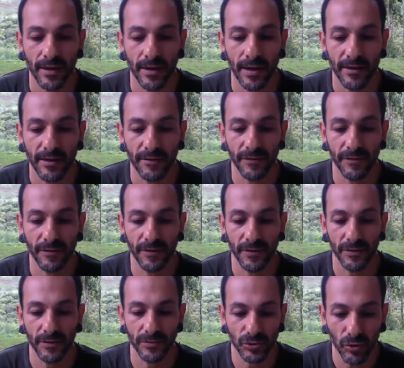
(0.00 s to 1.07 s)
I
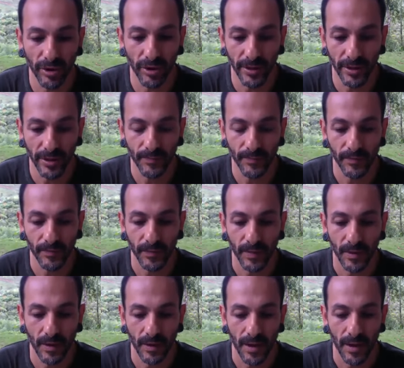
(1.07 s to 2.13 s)
feel joy.
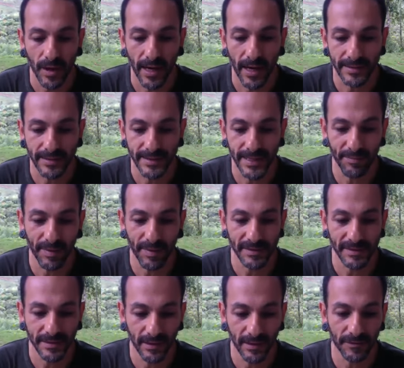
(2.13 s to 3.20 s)
I take
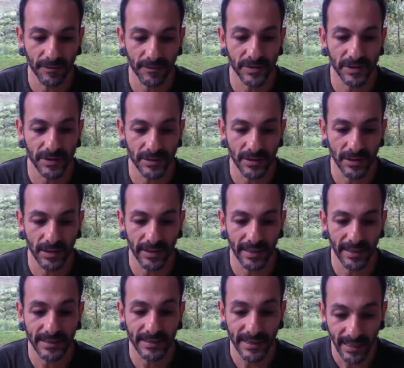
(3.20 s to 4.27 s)
myself
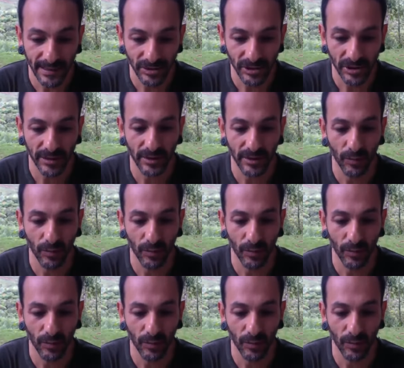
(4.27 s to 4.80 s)
intentionally,